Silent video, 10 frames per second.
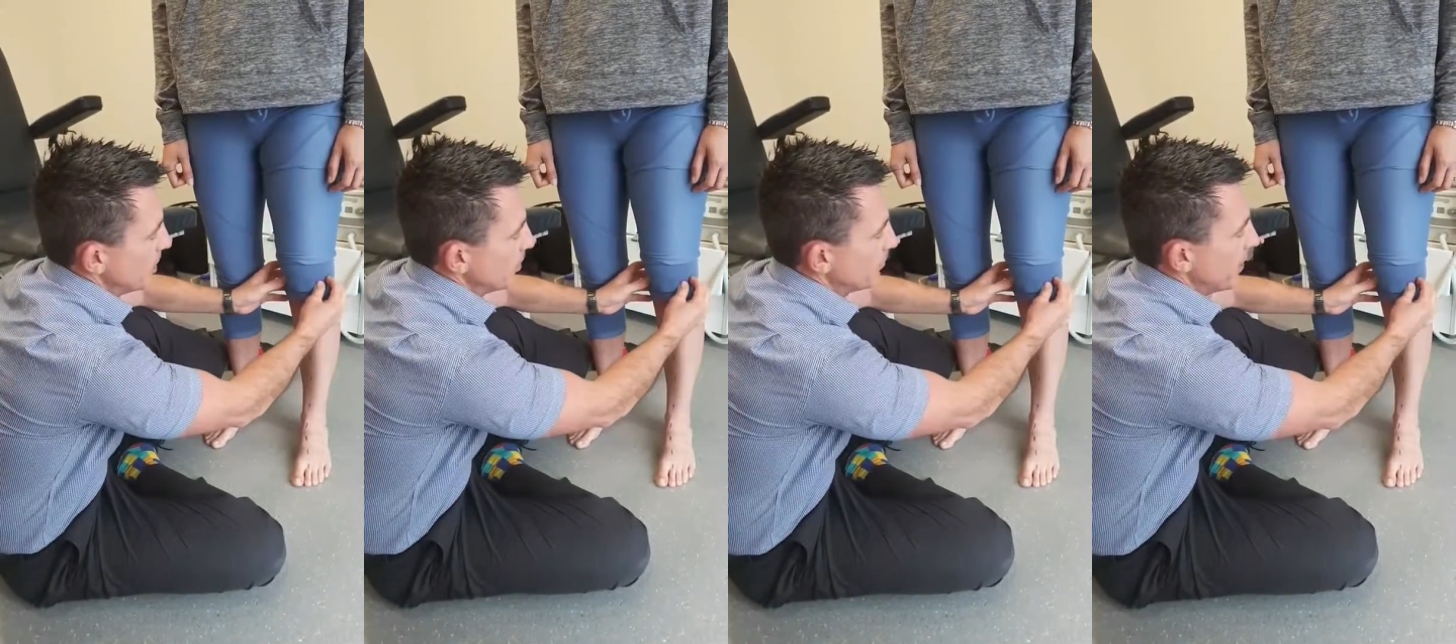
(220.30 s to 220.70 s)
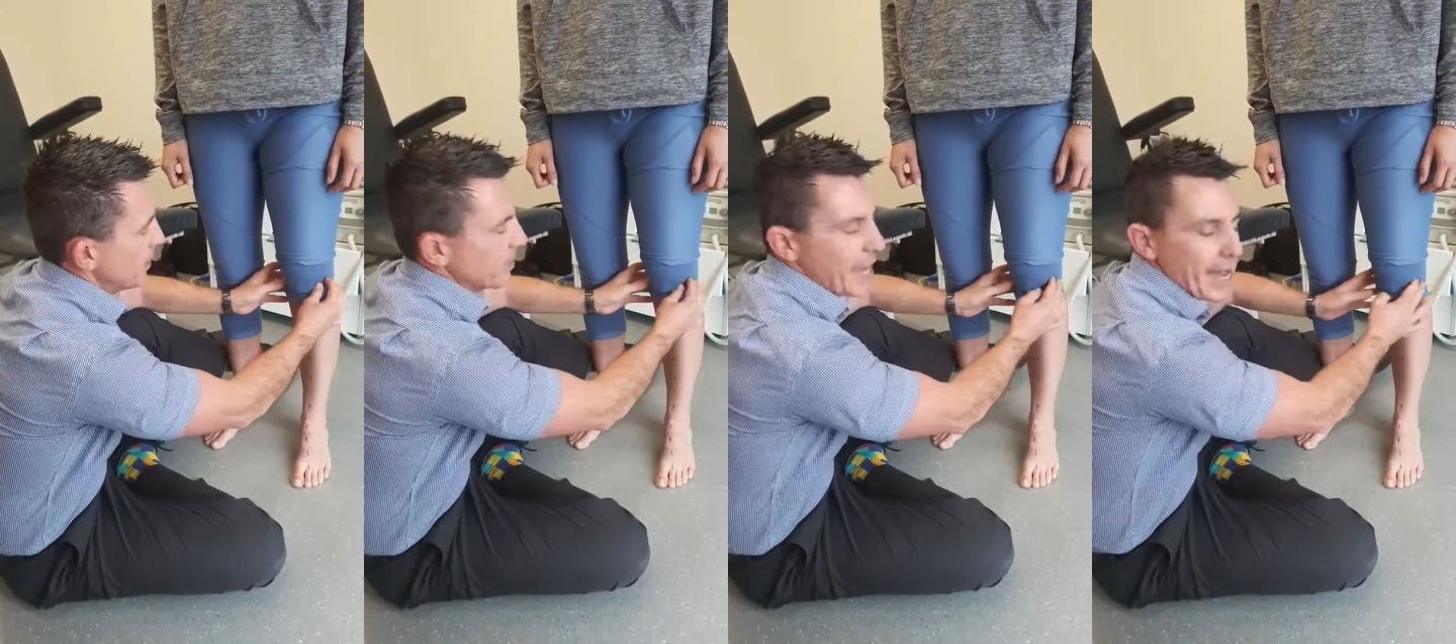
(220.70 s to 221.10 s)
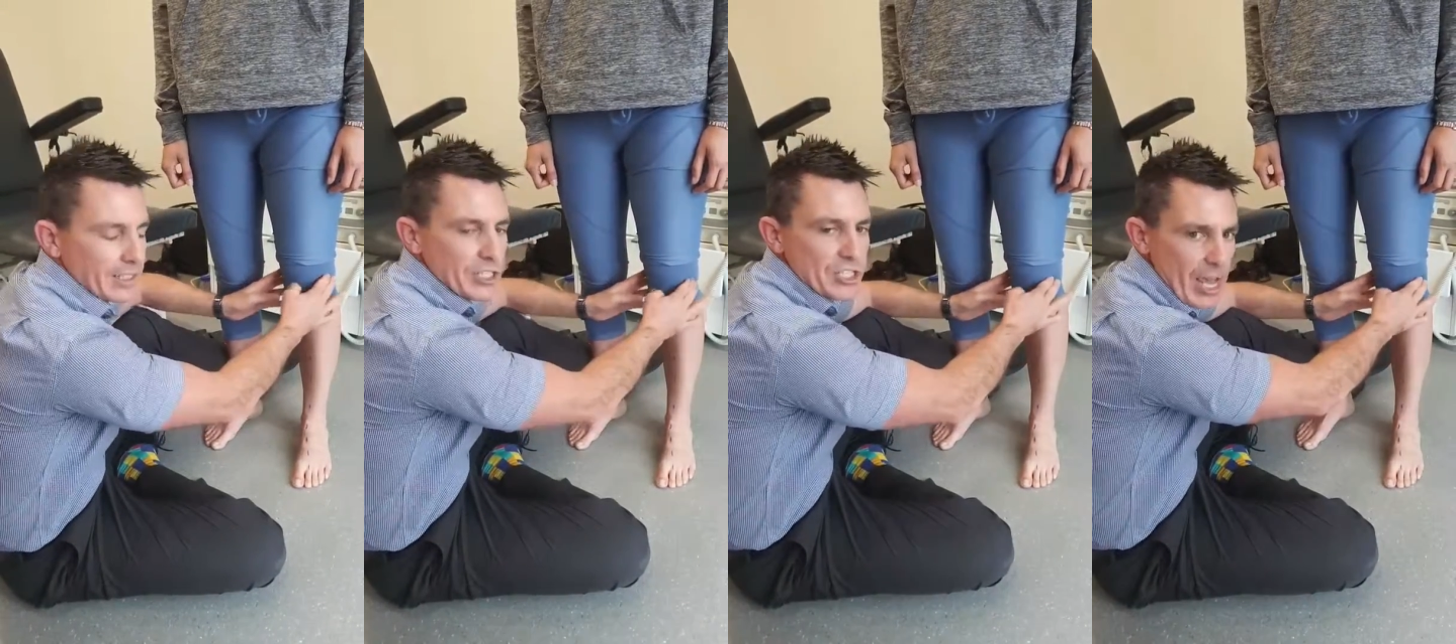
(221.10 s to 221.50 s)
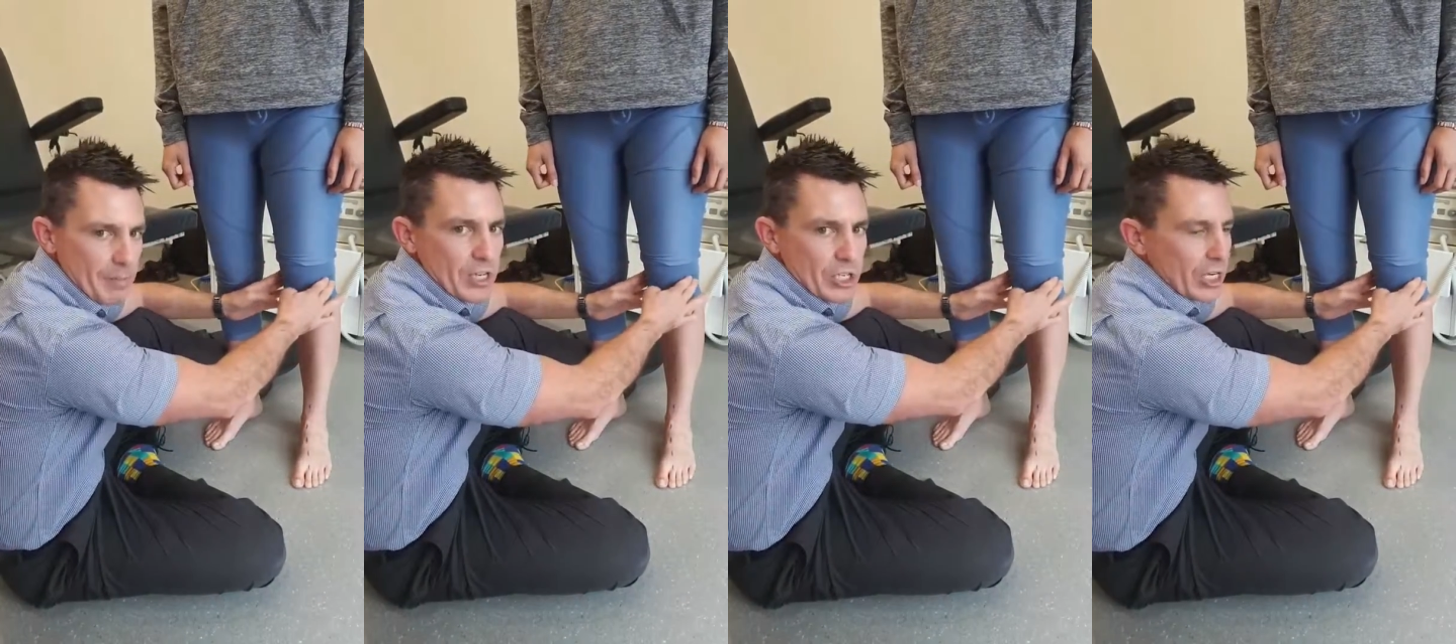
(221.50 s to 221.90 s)
of cartilage
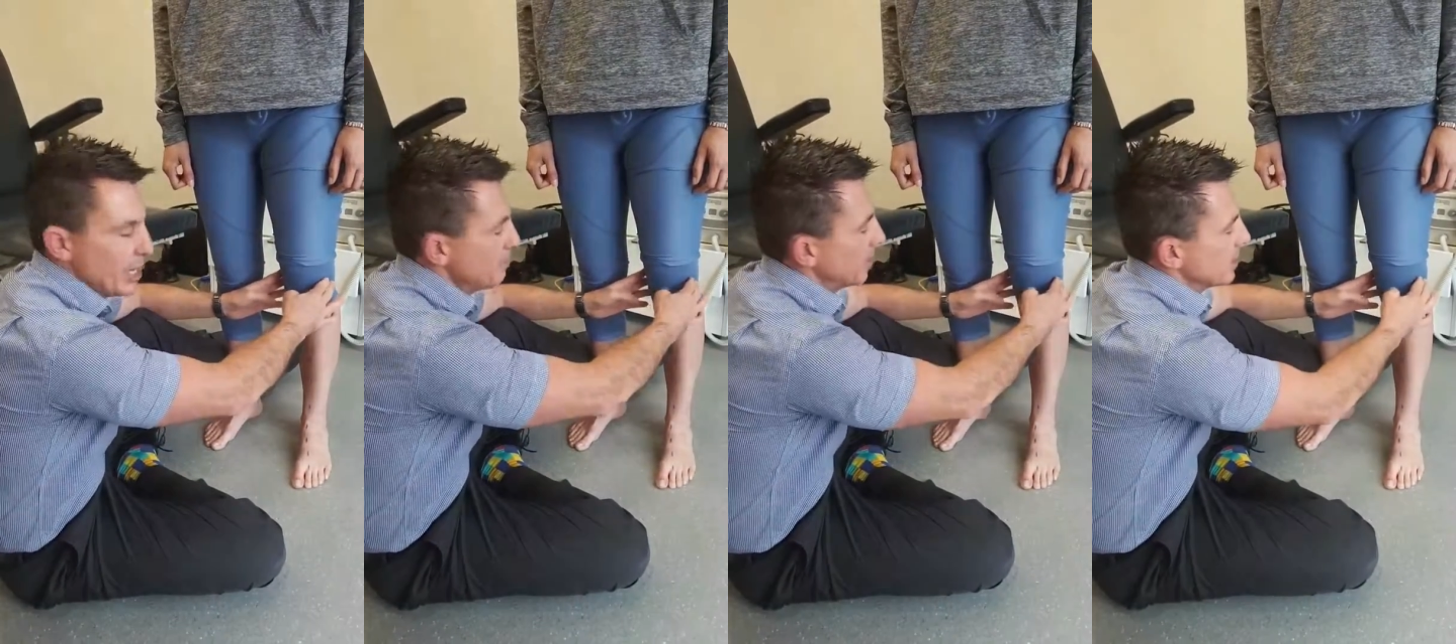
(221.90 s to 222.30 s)
damage because